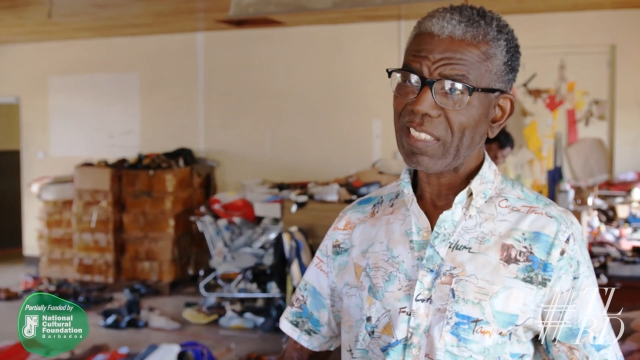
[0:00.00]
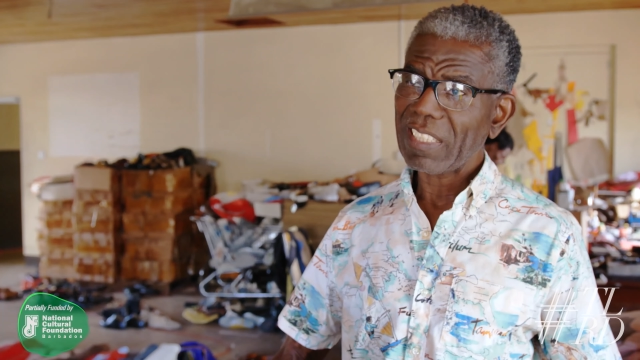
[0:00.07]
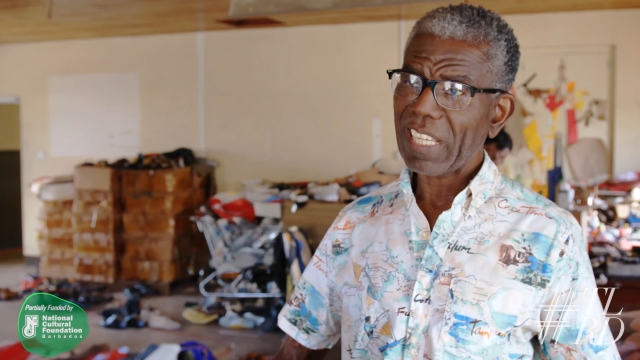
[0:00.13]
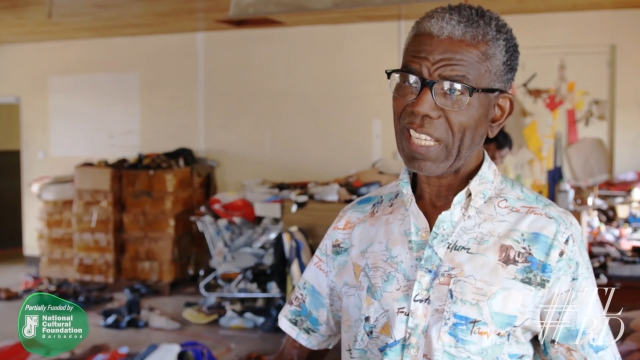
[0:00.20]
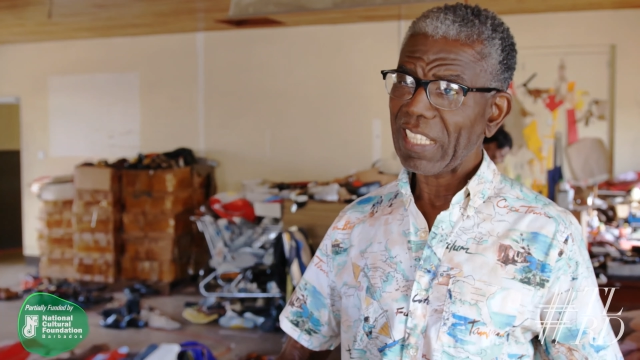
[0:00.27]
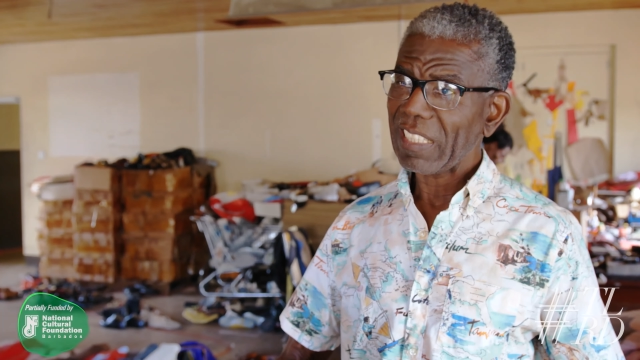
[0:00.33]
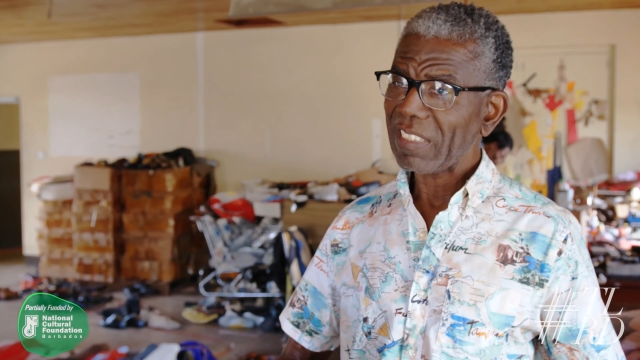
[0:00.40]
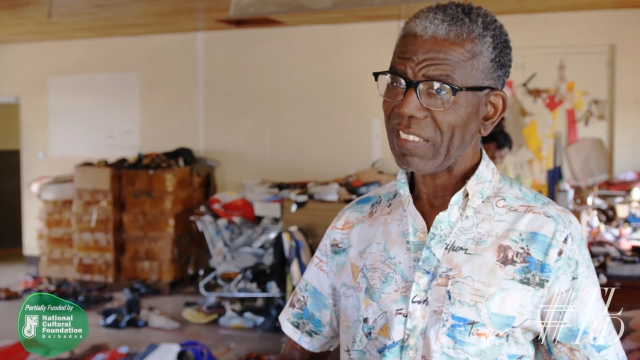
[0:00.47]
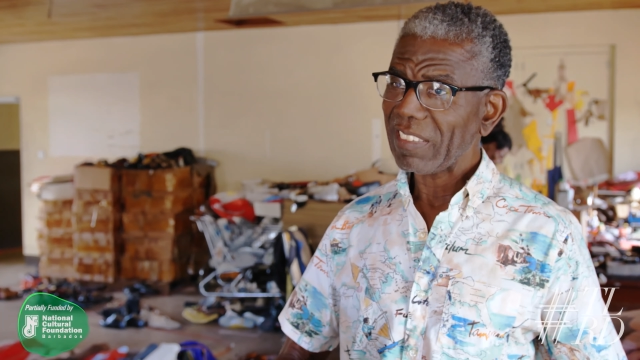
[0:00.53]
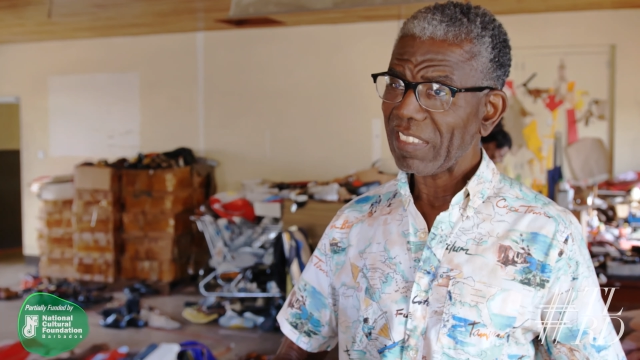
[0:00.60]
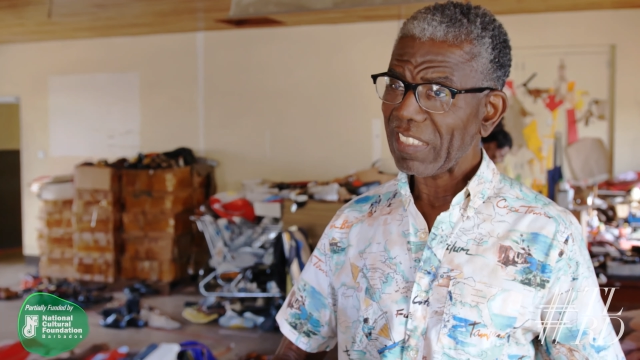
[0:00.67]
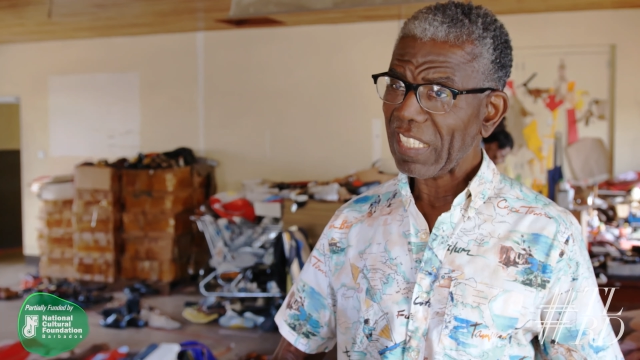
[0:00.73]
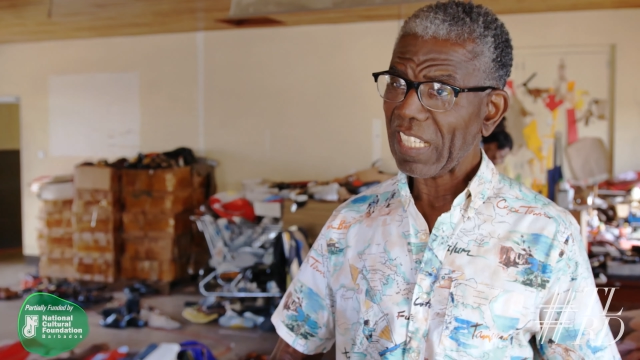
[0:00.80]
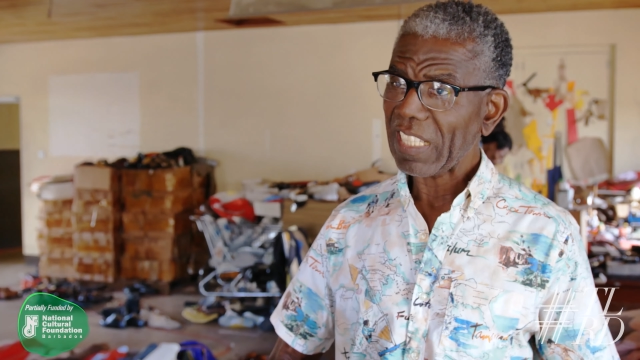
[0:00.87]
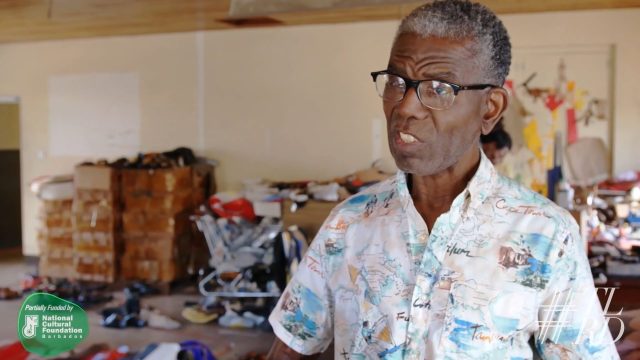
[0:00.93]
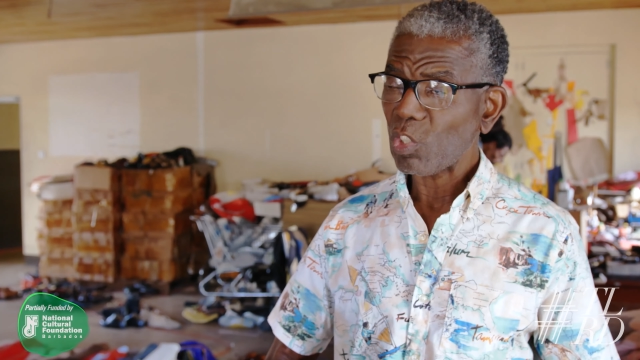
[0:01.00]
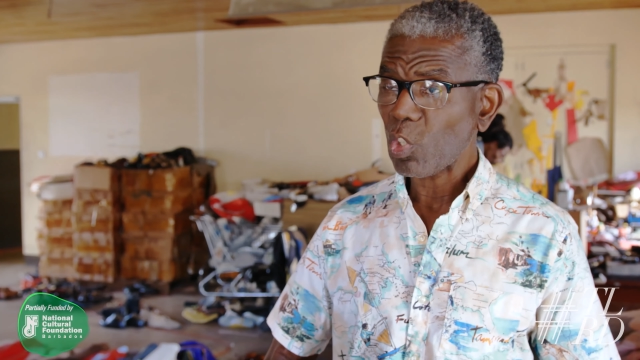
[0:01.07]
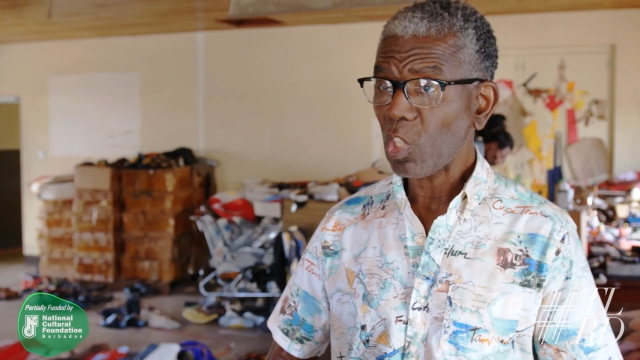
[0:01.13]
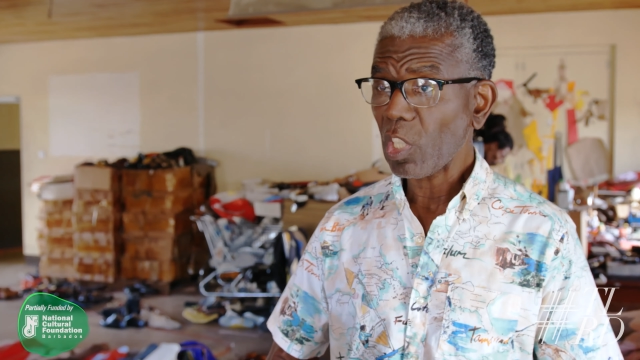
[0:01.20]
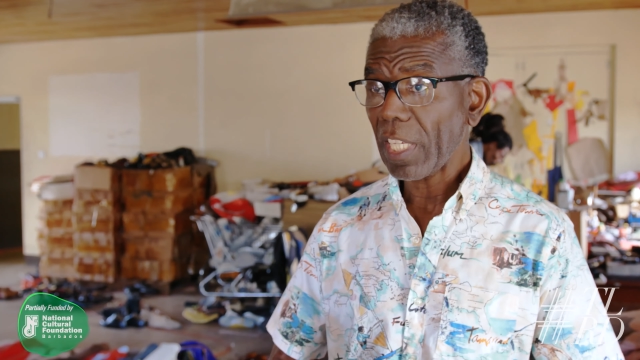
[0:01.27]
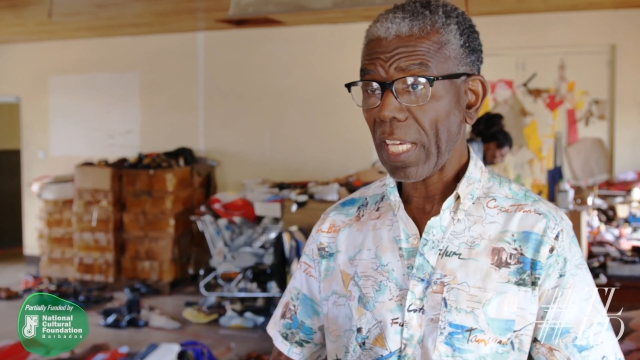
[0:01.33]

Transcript: to get it done. You can okay.